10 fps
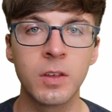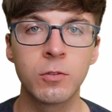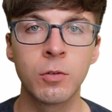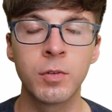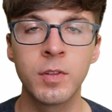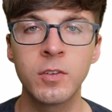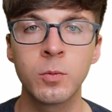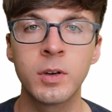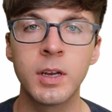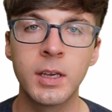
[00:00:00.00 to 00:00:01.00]
So for this
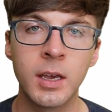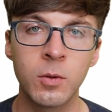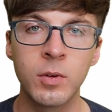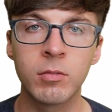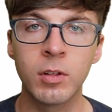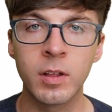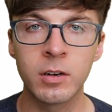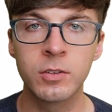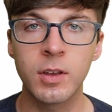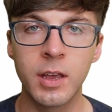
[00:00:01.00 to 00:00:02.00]
one, again, we have the
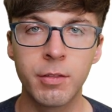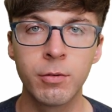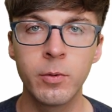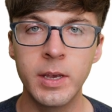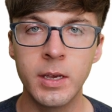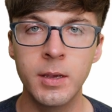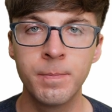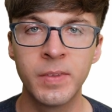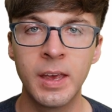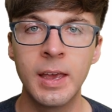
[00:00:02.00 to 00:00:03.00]
letters A through E,